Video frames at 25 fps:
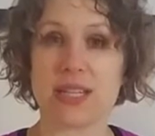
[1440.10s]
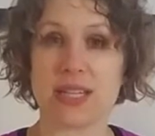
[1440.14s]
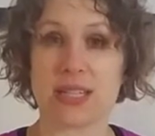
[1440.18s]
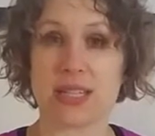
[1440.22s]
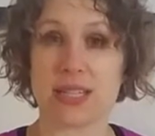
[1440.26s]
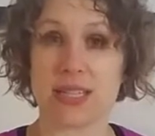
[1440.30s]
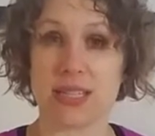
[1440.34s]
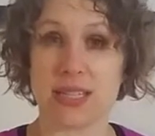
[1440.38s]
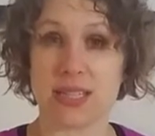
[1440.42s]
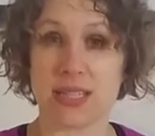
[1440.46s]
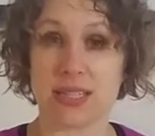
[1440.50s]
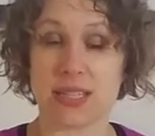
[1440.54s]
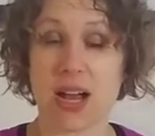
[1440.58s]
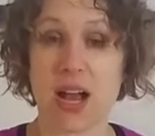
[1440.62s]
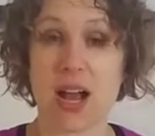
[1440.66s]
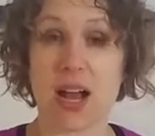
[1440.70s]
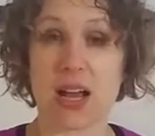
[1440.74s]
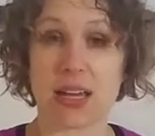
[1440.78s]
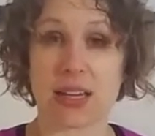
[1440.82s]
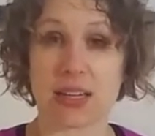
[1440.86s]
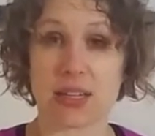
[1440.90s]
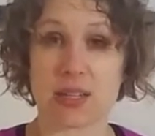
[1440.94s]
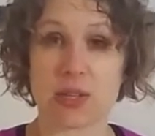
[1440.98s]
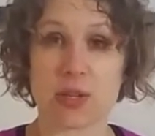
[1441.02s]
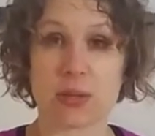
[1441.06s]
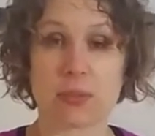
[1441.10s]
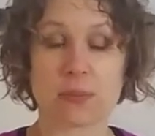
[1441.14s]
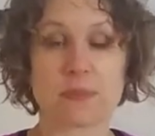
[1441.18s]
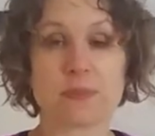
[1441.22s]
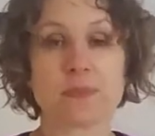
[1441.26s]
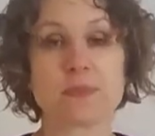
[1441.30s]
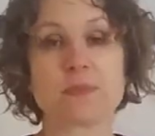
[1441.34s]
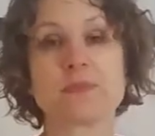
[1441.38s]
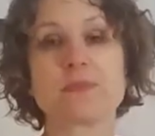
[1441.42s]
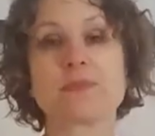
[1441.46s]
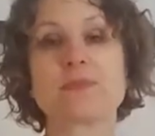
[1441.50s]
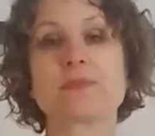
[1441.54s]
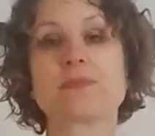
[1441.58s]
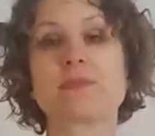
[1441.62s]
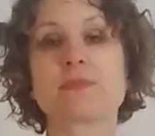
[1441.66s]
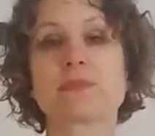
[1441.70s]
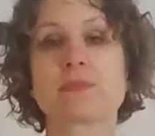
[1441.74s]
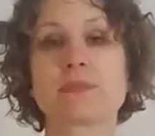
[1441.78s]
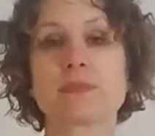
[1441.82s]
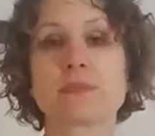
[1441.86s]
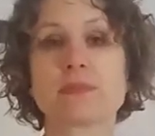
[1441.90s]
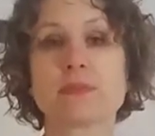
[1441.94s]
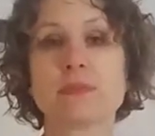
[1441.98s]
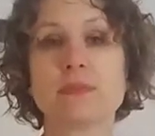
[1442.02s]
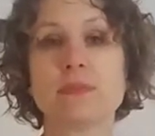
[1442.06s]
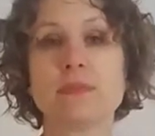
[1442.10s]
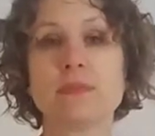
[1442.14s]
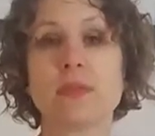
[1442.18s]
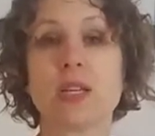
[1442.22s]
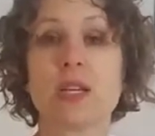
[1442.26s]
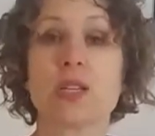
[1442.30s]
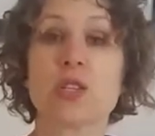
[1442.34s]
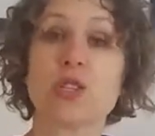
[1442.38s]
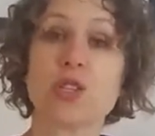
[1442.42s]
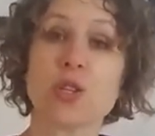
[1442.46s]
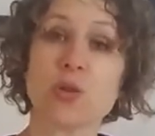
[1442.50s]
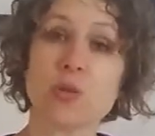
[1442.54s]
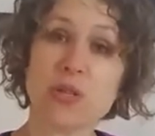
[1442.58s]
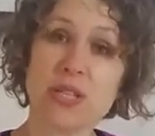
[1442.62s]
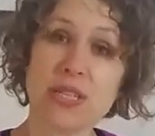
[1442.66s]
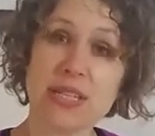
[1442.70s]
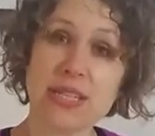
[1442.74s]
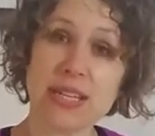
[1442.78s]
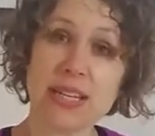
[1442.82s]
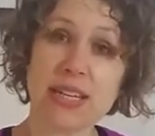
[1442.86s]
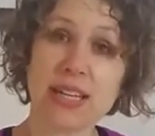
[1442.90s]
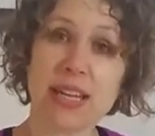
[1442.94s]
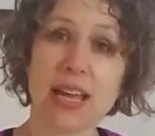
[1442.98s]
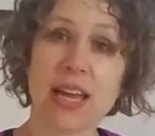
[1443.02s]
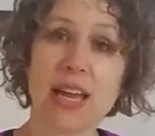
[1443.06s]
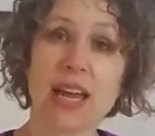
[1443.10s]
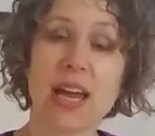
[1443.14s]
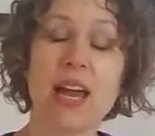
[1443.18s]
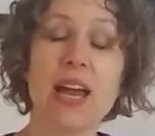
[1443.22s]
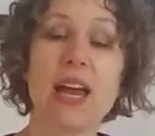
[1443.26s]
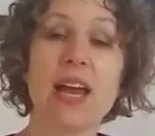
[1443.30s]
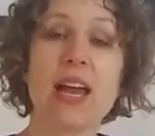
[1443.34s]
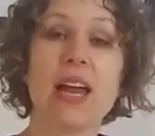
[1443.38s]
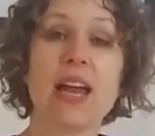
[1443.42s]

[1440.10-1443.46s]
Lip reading: it's designed. So sitting